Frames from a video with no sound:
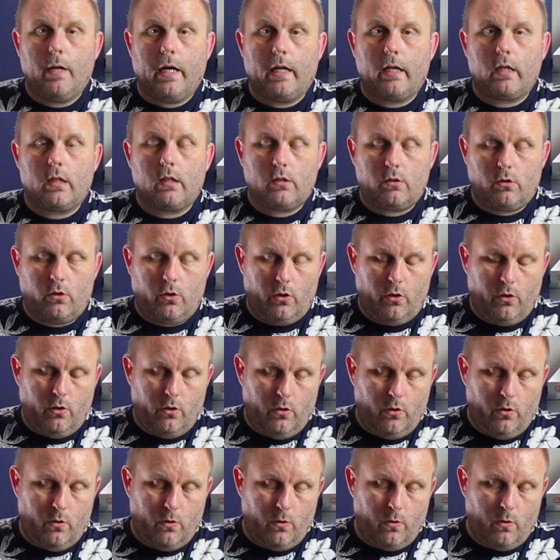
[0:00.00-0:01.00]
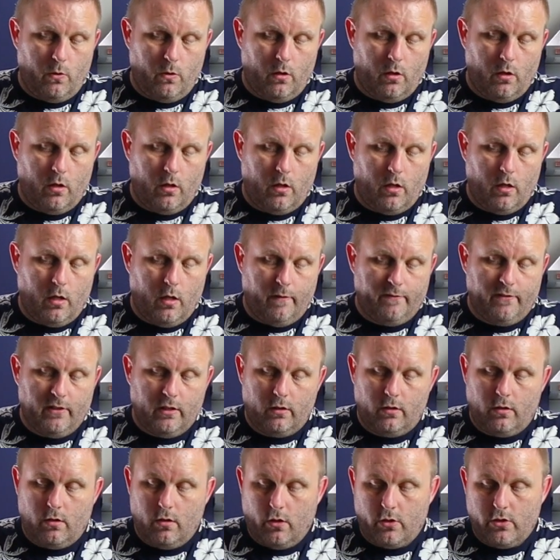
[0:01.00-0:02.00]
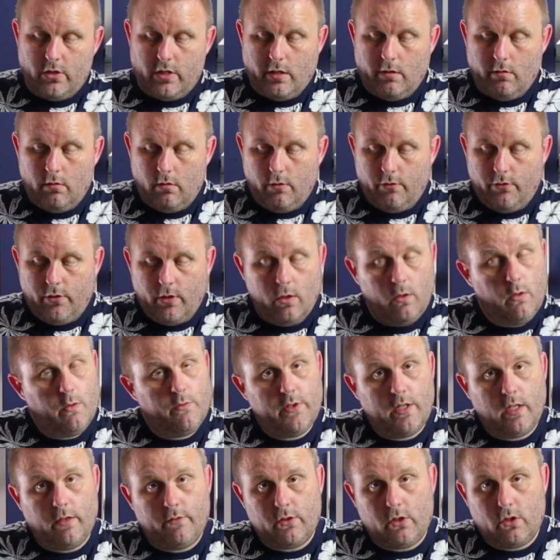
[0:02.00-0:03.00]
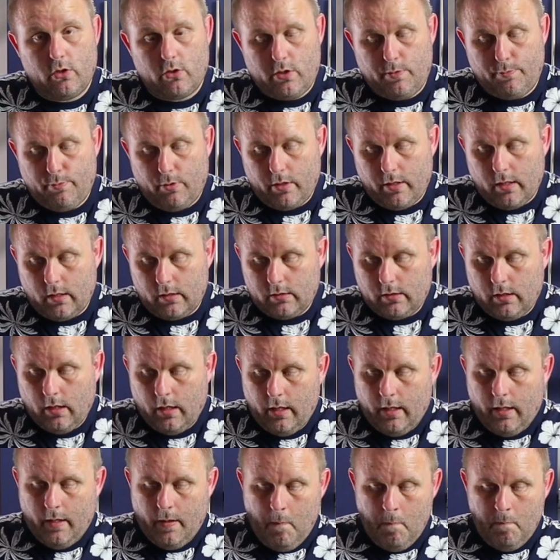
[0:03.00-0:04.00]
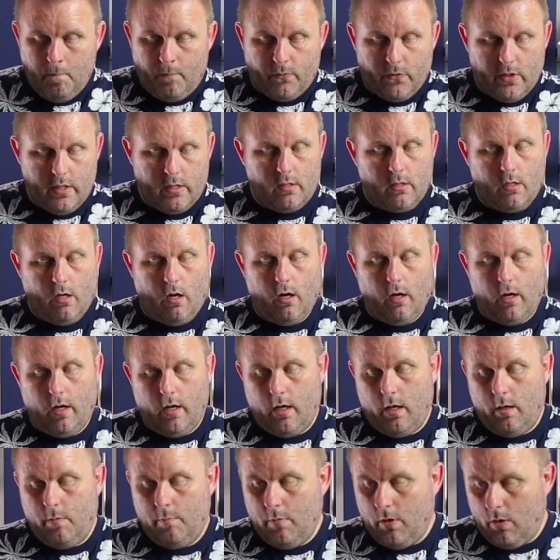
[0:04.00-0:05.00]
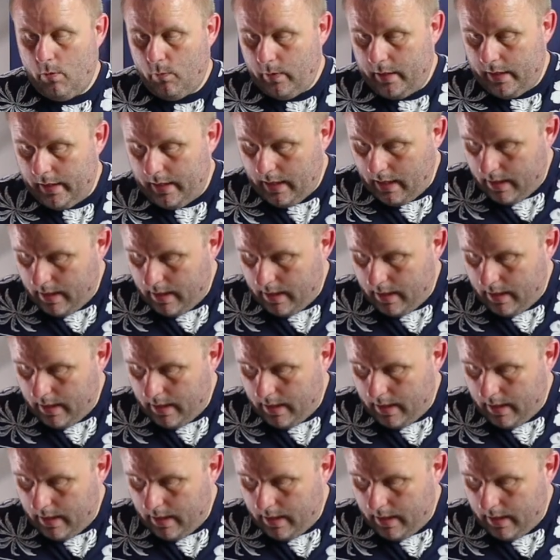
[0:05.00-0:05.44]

back to another dodgy review of another dodgy product. This time we